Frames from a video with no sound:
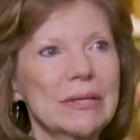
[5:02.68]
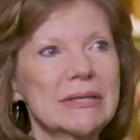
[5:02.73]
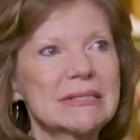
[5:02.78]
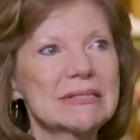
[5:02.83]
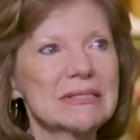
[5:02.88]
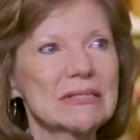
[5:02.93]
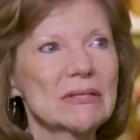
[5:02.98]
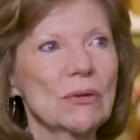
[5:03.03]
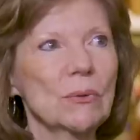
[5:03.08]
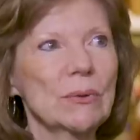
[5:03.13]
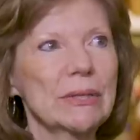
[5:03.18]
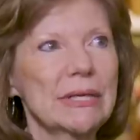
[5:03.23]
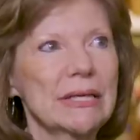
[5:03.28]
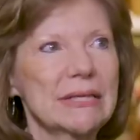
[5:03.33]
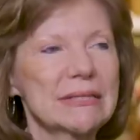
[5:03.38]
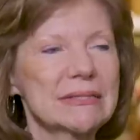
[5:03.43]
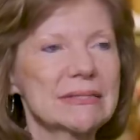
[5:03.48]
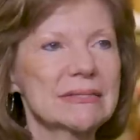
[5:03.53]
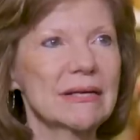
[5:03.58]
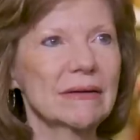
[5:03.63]
And so
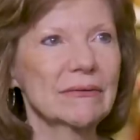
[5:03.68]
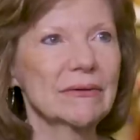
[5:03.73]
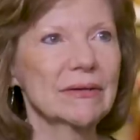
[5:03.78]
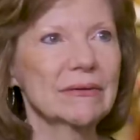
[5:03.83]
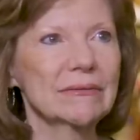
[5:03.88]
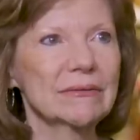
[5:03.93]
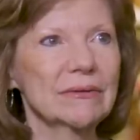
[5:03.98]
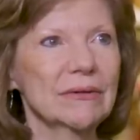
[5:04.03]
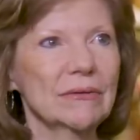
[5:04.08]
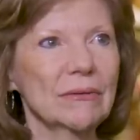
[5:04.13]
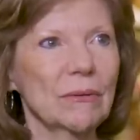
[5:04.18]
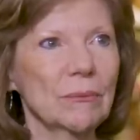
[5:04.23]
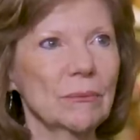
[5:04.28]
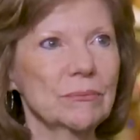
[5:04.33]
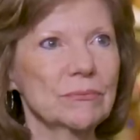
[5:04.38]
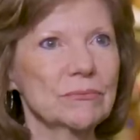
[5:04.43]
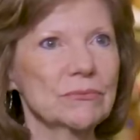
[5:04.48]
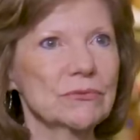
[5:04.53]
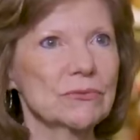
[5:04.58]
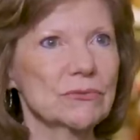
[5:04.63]
he started, you
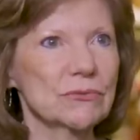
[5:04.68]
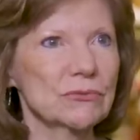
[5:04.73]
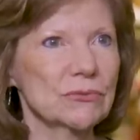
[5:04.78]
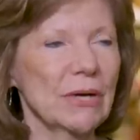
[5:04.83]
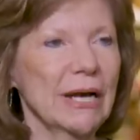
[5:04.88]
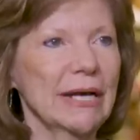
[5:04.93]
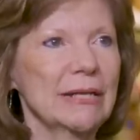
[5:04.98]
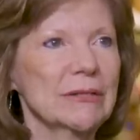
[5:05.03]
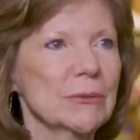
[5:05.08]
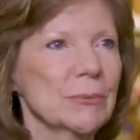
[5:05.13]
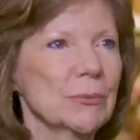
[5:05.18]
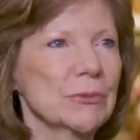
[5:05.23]
know, trying to